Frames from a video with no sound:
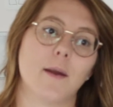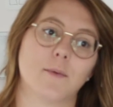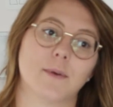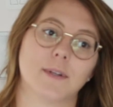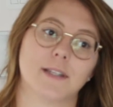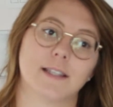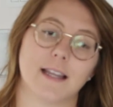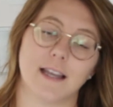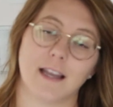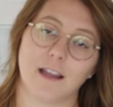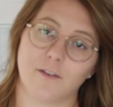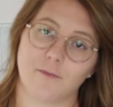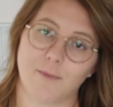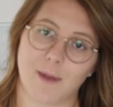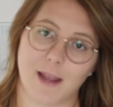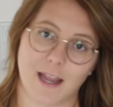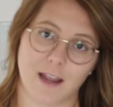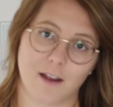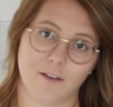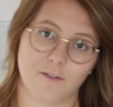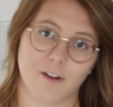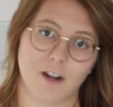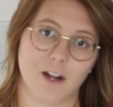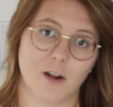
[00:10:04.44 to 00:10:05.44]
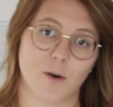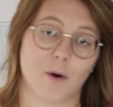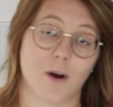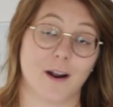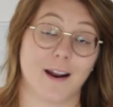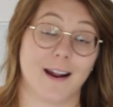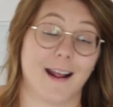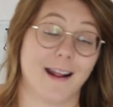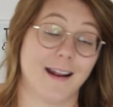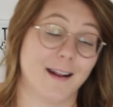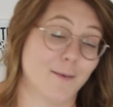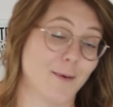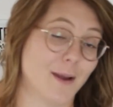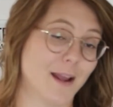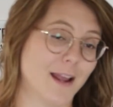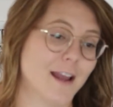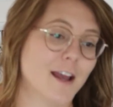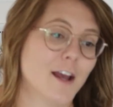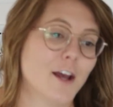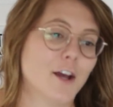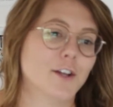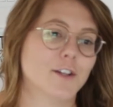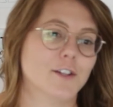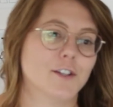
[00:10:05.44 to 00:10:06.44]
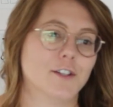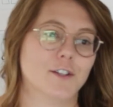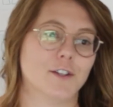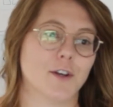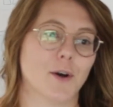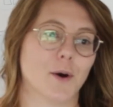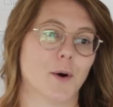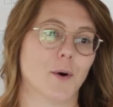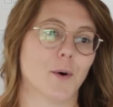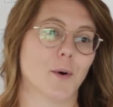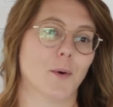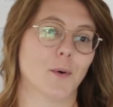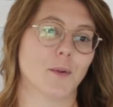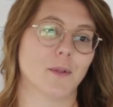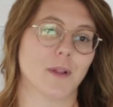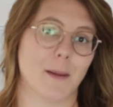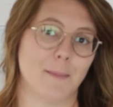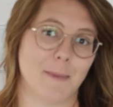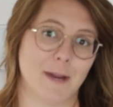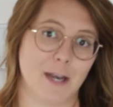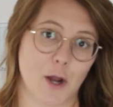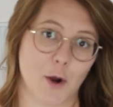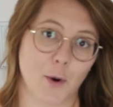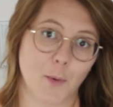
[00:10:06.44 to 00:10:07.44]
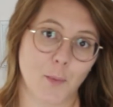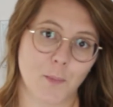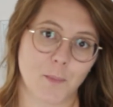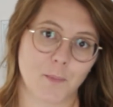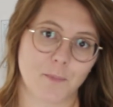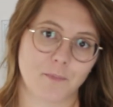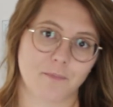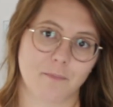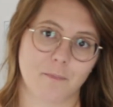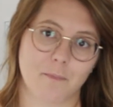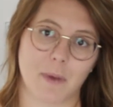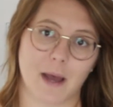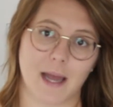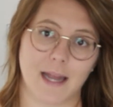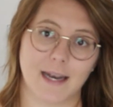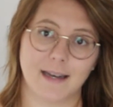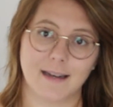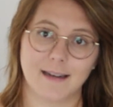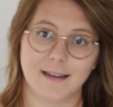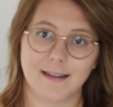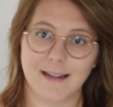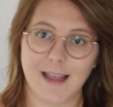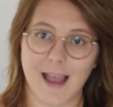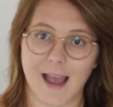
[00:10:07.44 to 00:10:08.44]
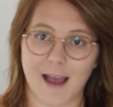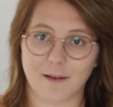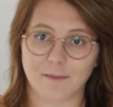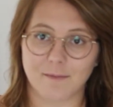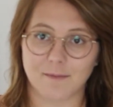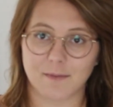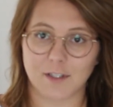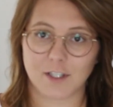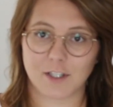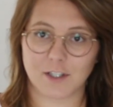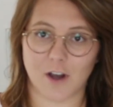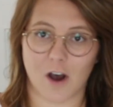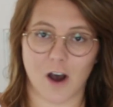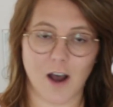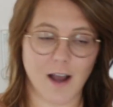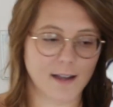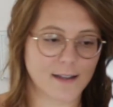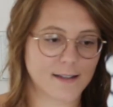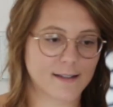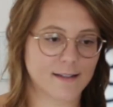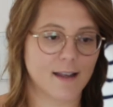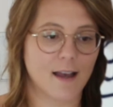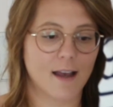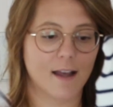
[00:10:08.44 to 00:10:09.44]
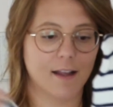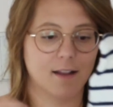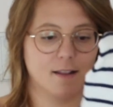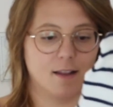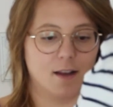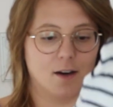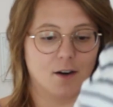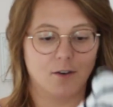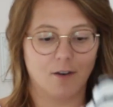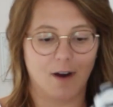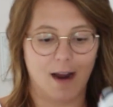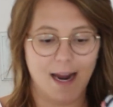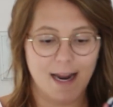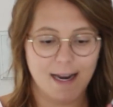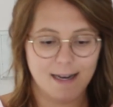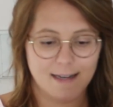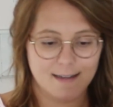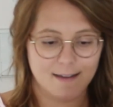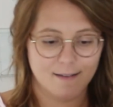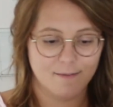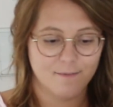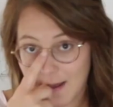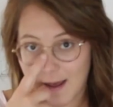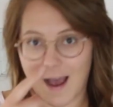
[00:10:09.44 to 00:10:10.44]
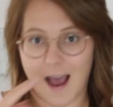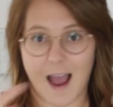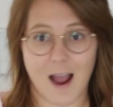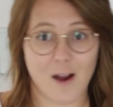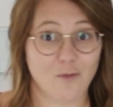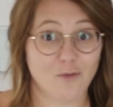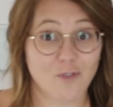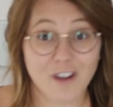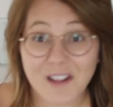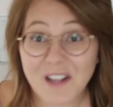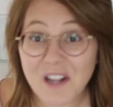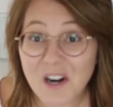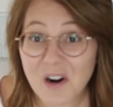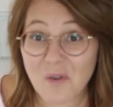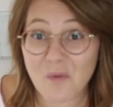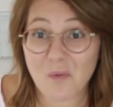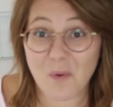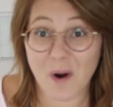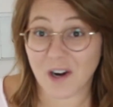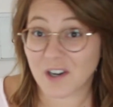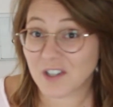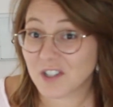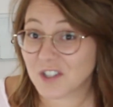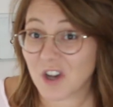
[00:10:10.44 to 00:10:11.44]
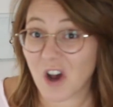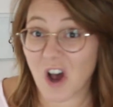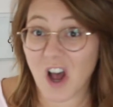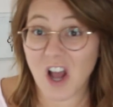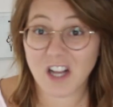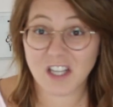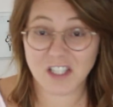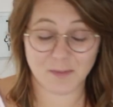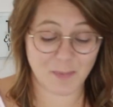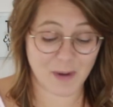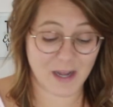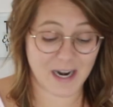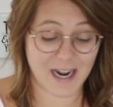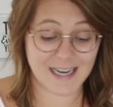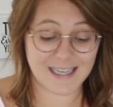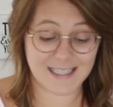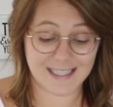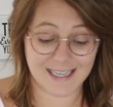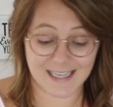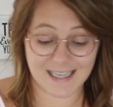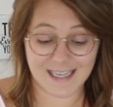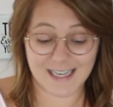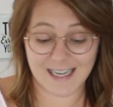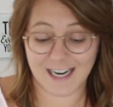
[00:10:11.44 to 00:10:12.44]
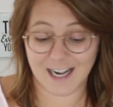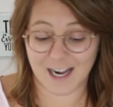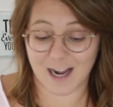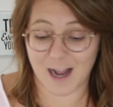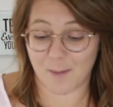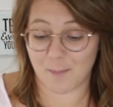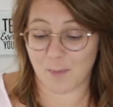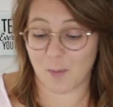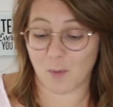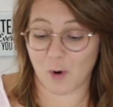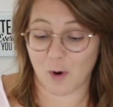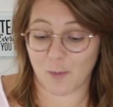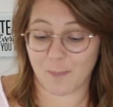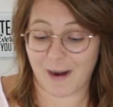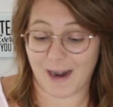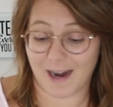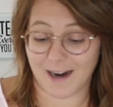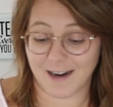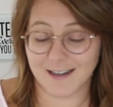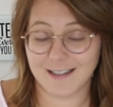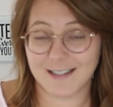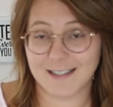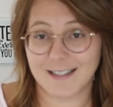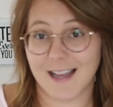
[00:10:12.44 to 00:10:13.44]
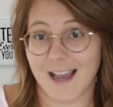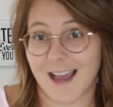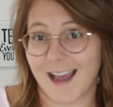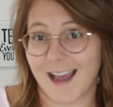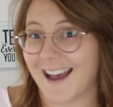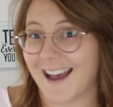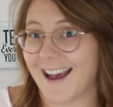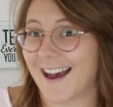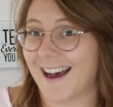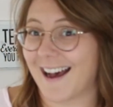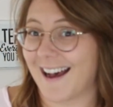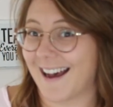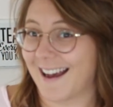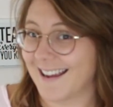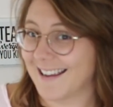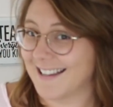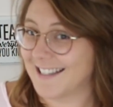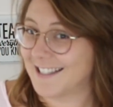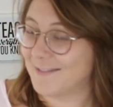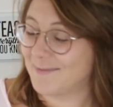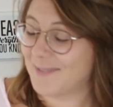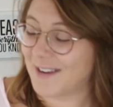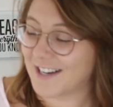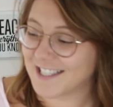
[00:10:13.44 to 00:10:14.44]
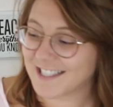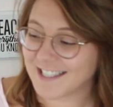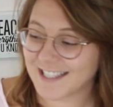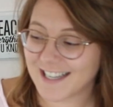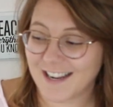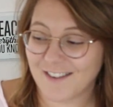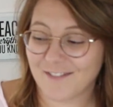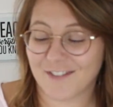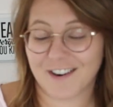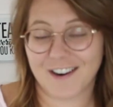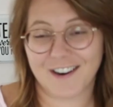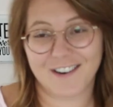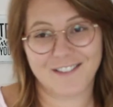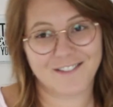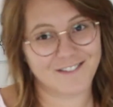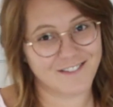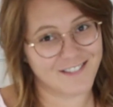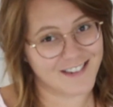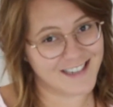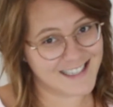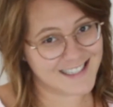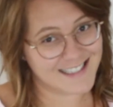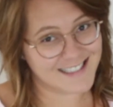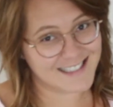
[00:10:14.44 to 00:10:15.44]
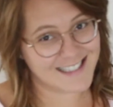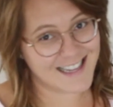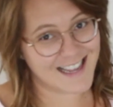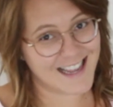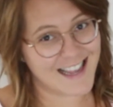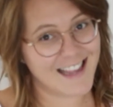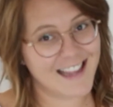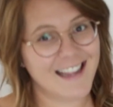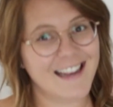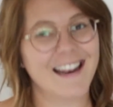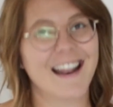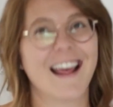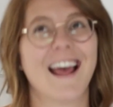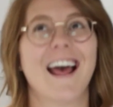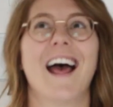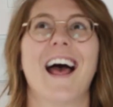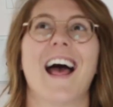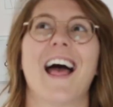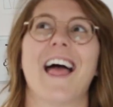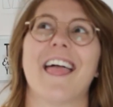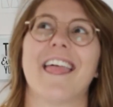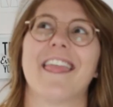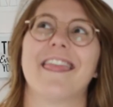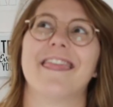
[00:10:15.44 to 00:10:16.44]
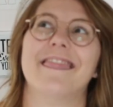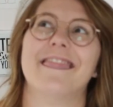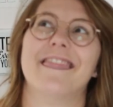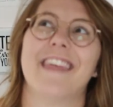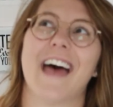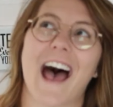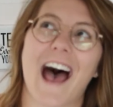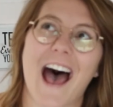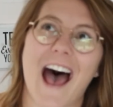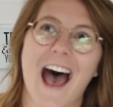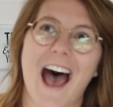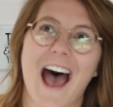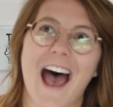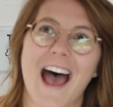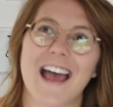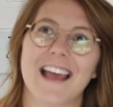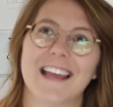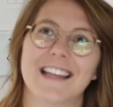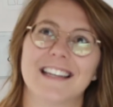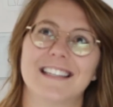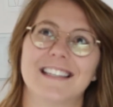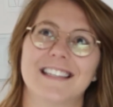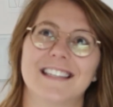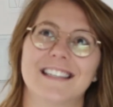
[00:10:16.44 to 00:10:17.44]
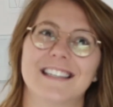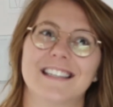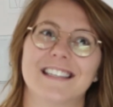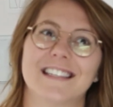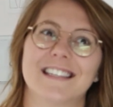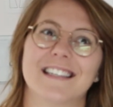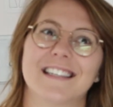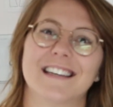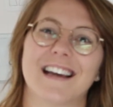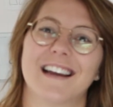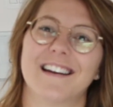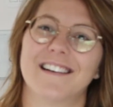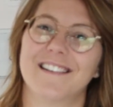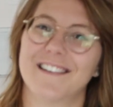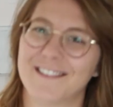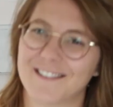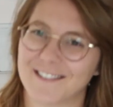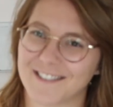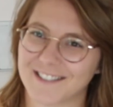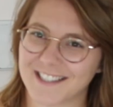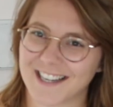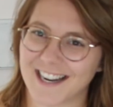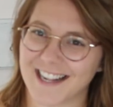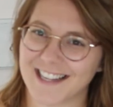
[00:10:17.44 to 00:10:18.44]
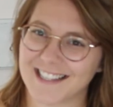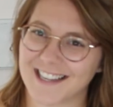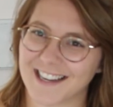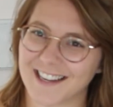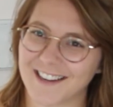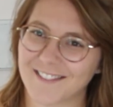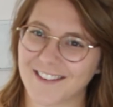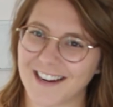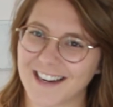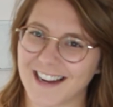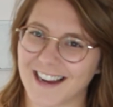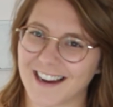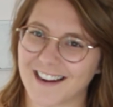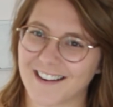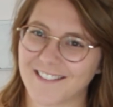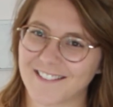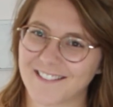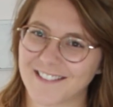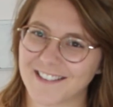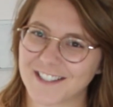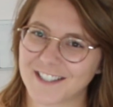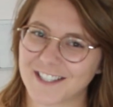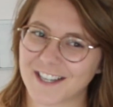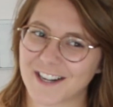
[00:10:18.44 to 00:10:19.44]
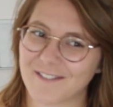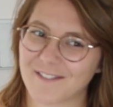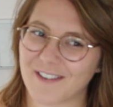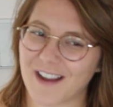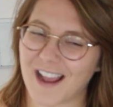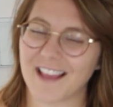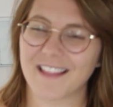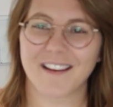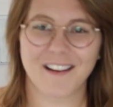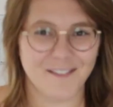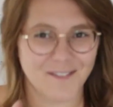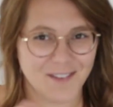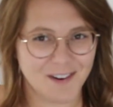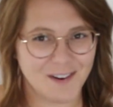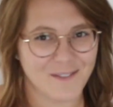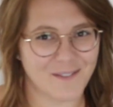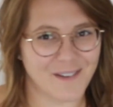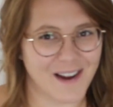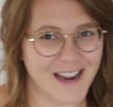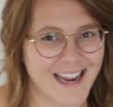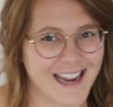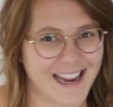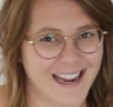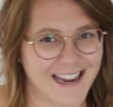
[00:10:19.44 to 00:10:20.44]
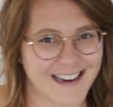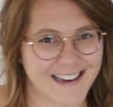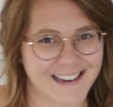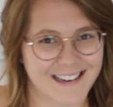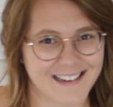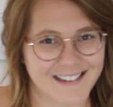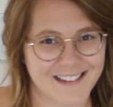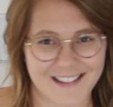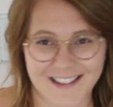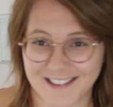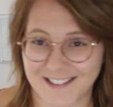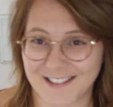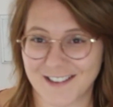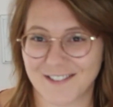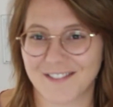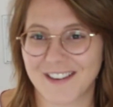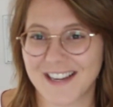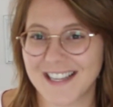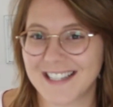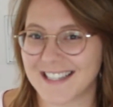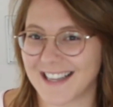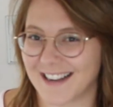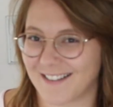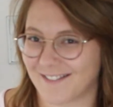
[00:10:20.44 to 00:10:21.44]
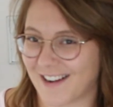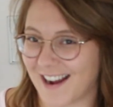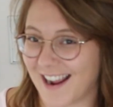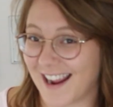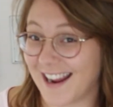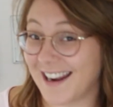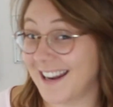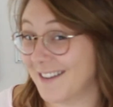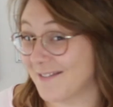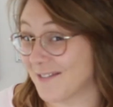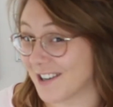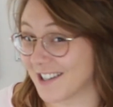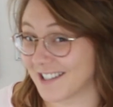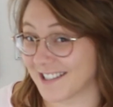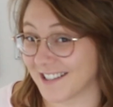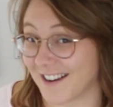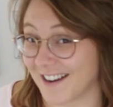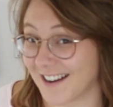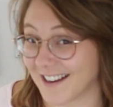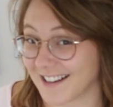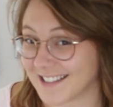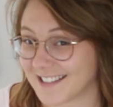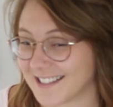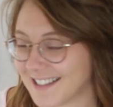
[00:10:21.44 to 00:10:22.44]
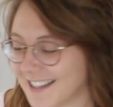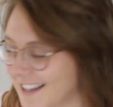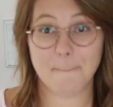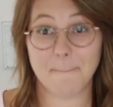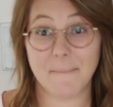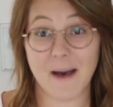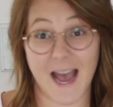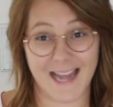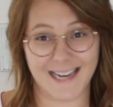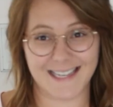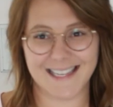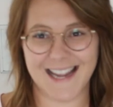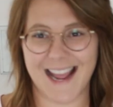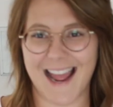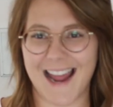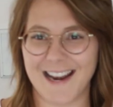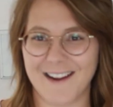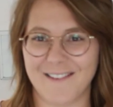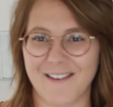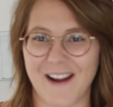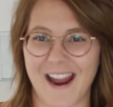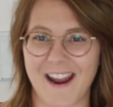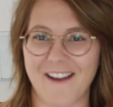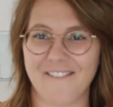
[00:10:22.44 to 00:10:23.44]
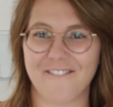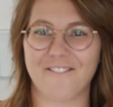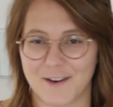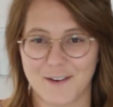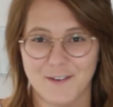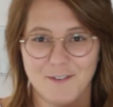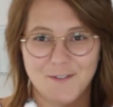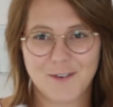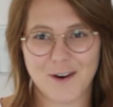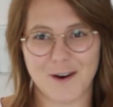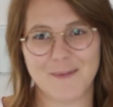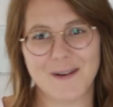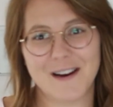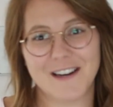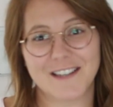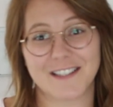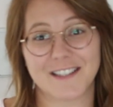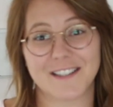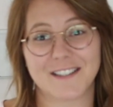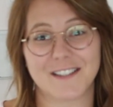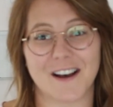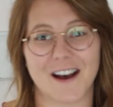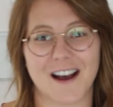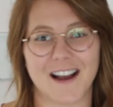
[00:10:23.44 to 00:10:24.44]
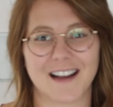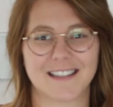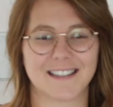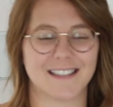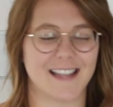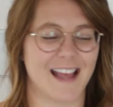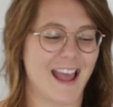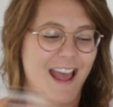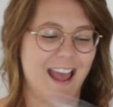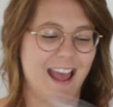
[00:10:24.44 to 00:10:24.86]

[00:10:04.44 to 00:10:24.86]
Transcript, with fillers: was thinking of making a video on it anyway, so let me know. But yeah, socks, they're great. I really don't wear socks, but I did need a couple more pairs, especially for a reason that, I don't know, should I tell you right now or should I wait? I think I'm gonna wait. There's a reason why I need more socks. But anyway, 4 pairs of socks